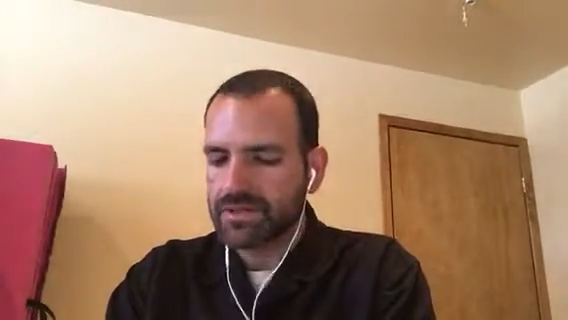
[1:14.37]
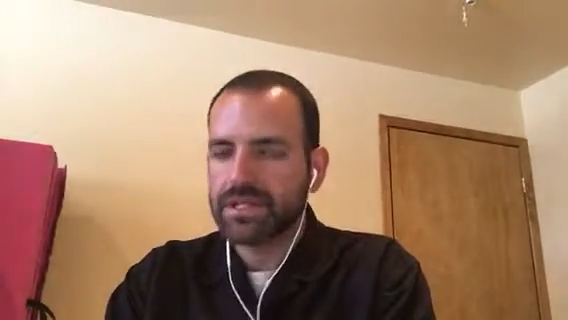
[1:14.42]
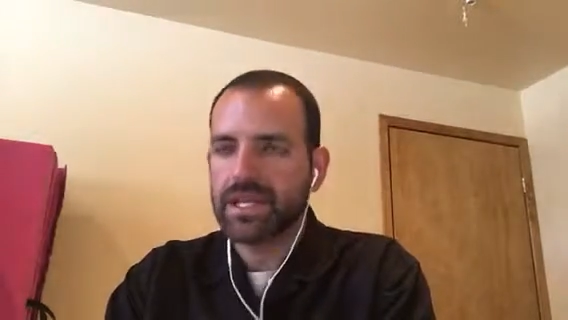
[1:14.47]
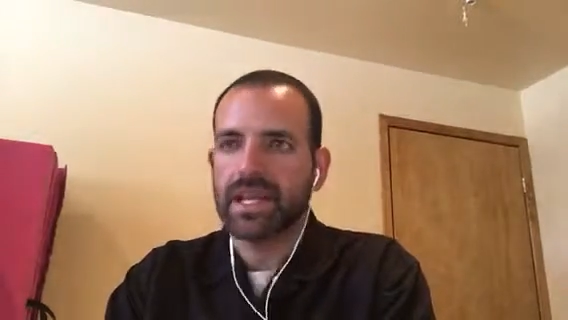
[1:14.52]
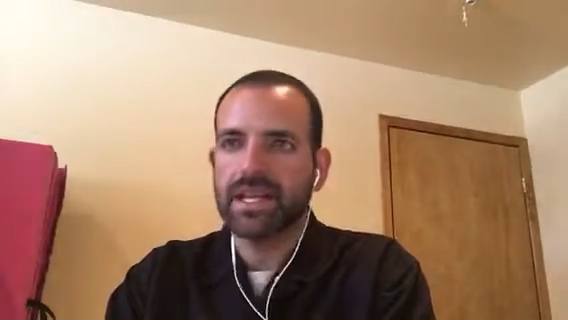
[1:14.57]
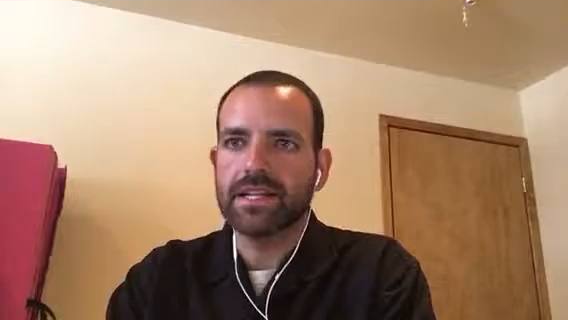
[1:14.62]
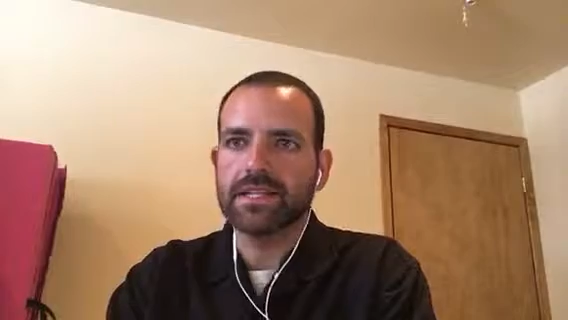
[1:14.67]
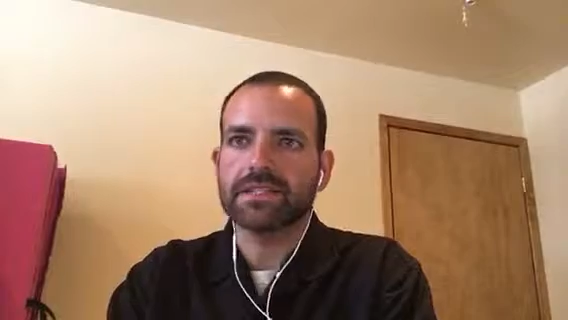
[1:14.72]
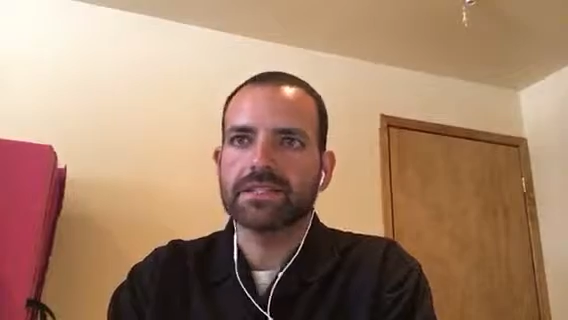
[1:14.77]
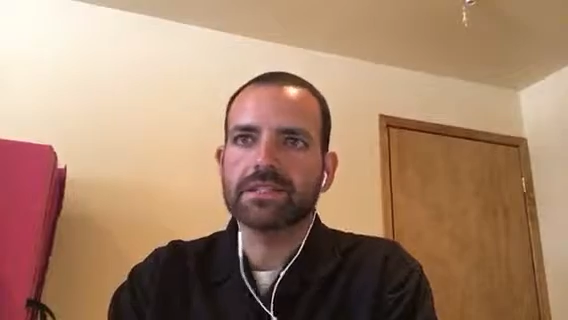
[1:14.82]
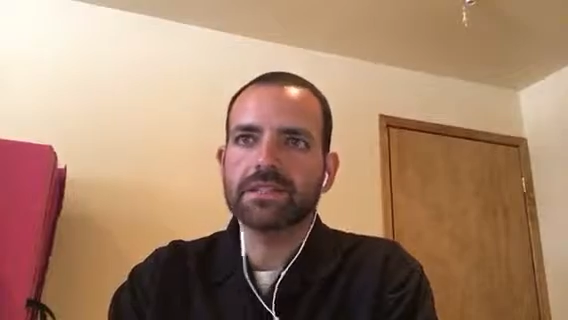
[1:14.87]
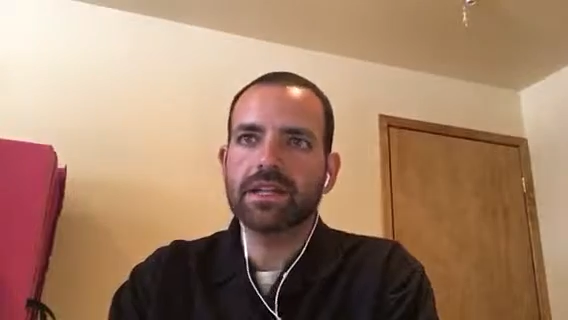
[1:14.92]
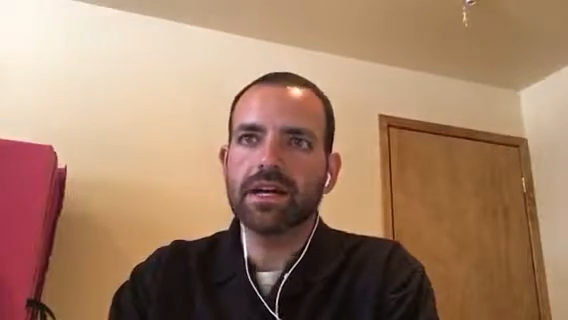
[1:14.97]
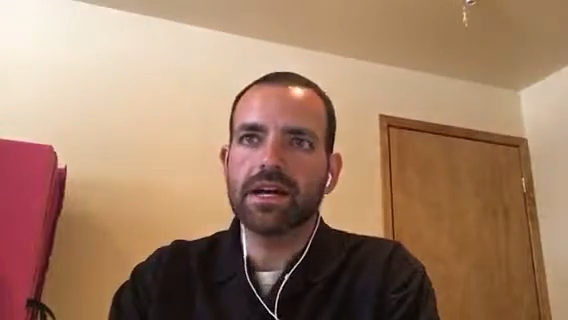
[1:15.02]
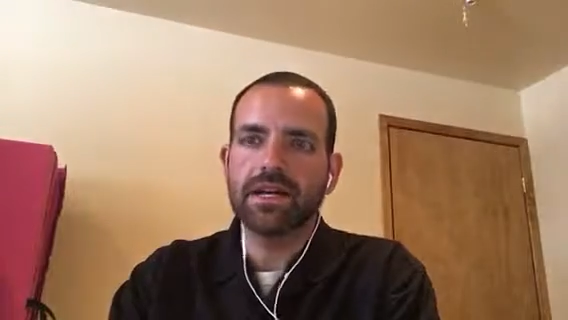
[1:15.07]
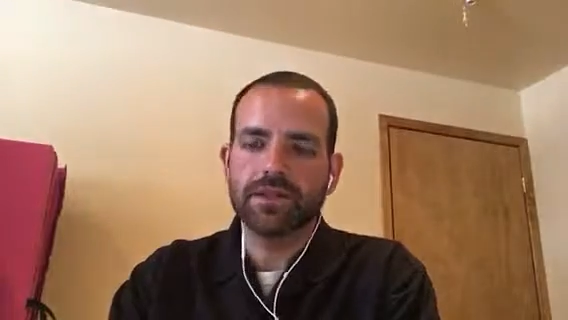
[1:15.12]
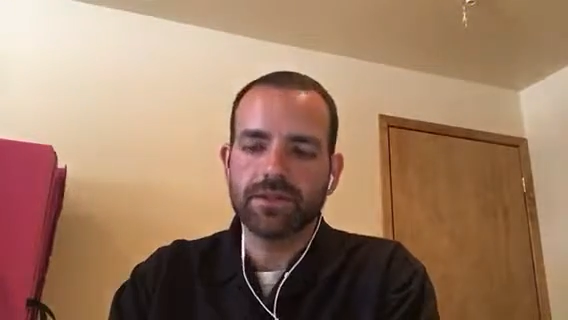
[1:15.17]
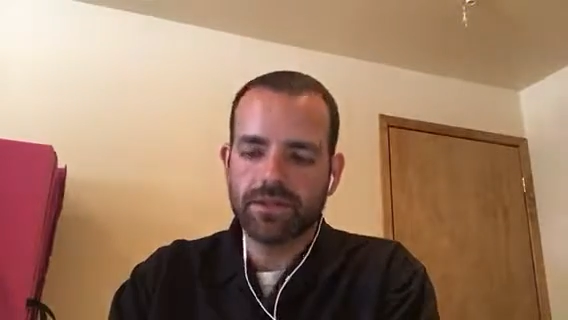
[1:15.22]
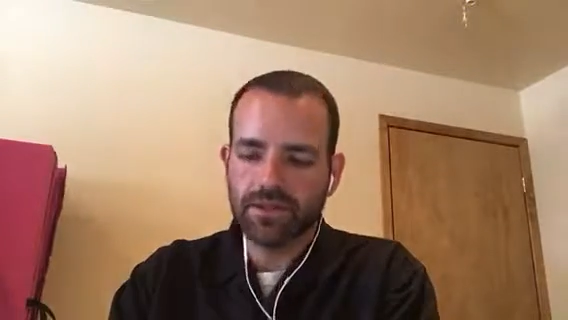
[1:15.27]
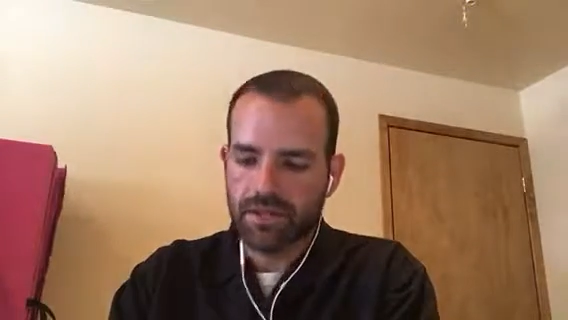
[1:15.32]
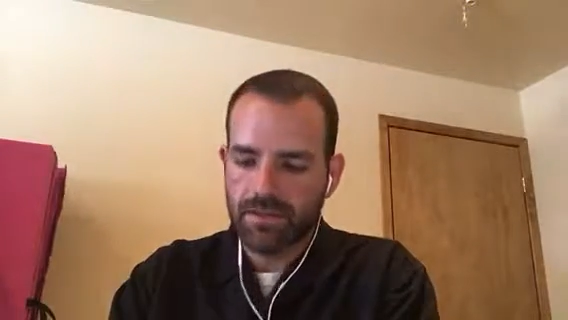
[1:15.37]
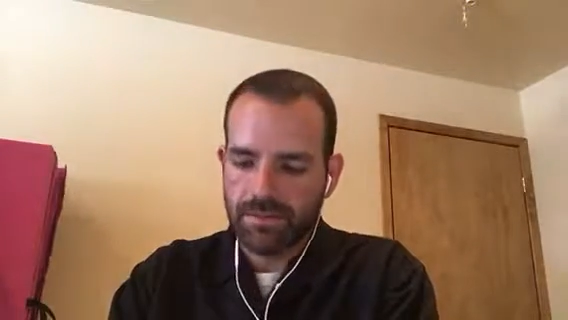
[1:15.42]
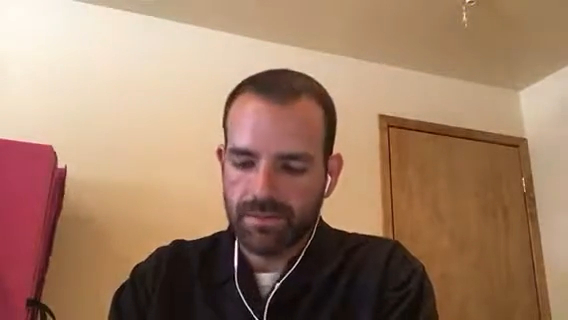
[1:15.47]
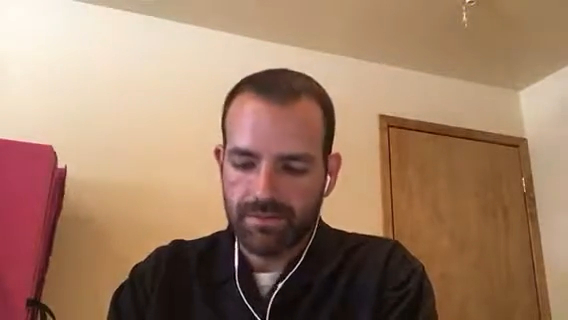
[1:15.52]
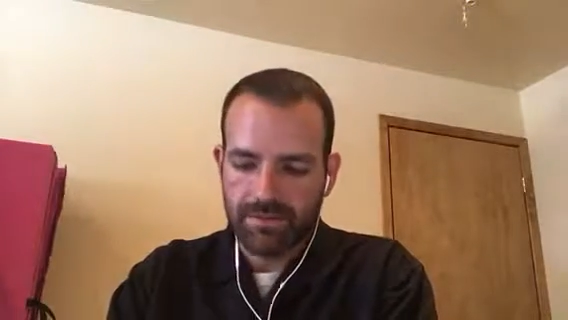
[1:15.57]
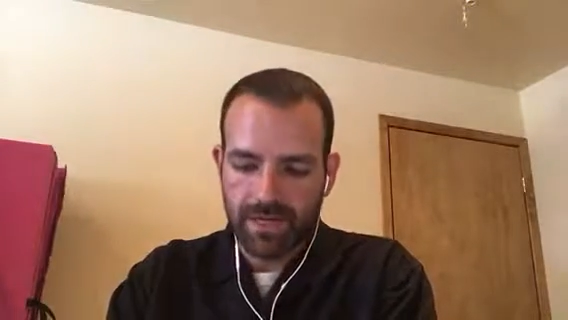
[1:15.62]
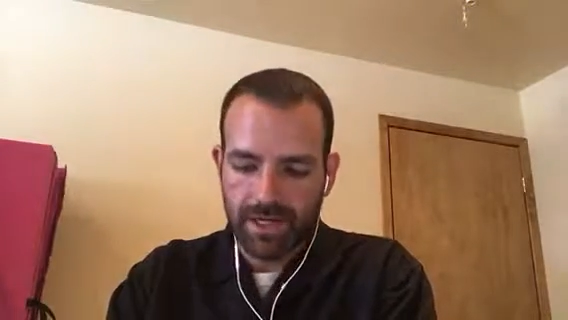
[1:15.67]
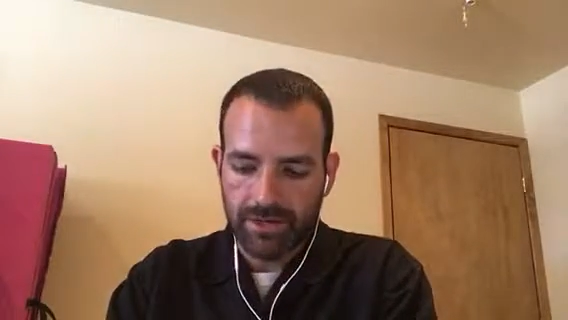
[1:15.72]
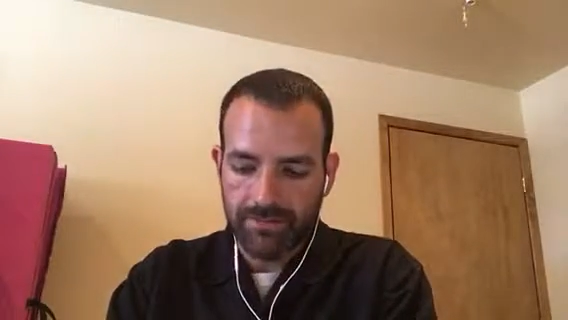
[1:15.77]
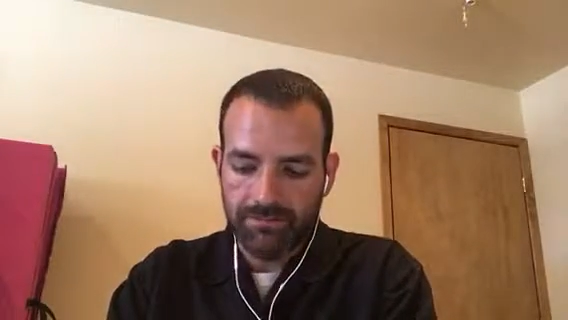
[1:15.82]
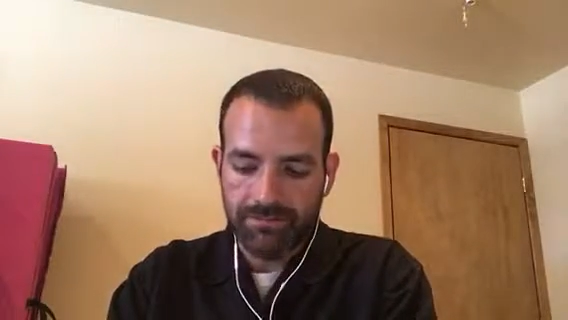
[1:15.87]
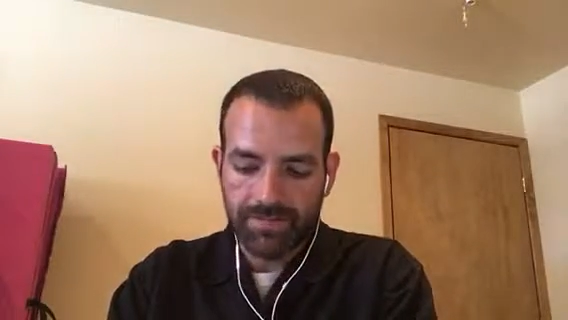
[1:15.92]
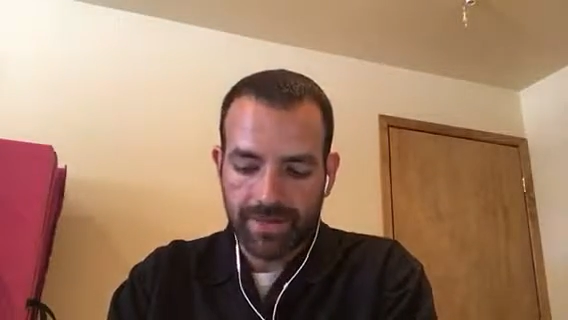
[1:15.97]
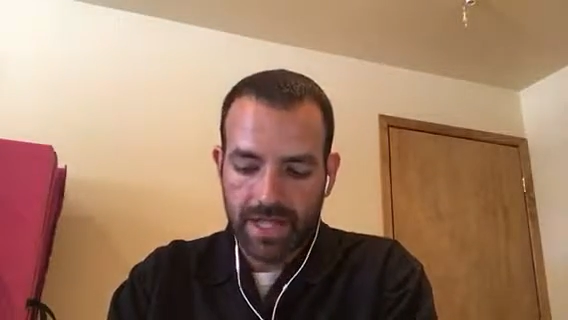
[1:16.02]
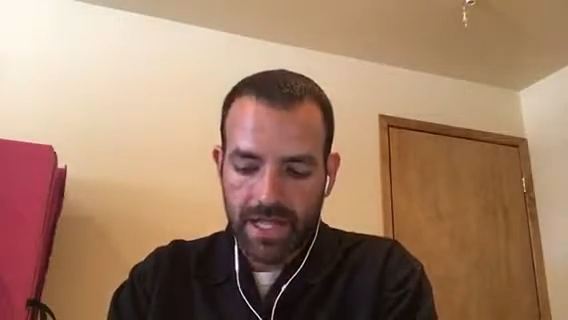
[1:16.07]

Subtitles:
tenets to keep in mind.